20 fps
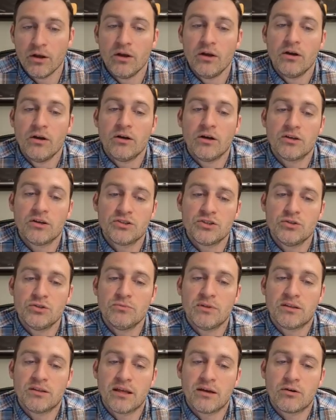assume
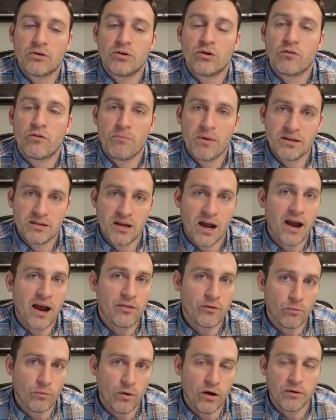that they could have meant
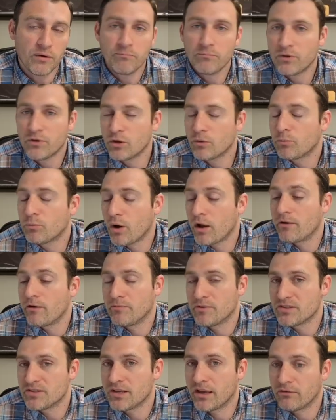either one. You'll probably
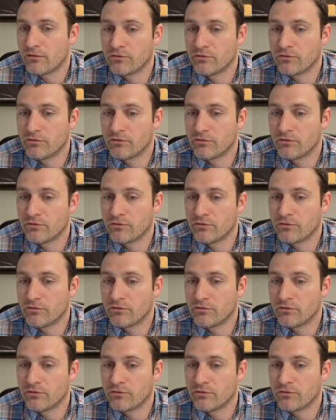be safe.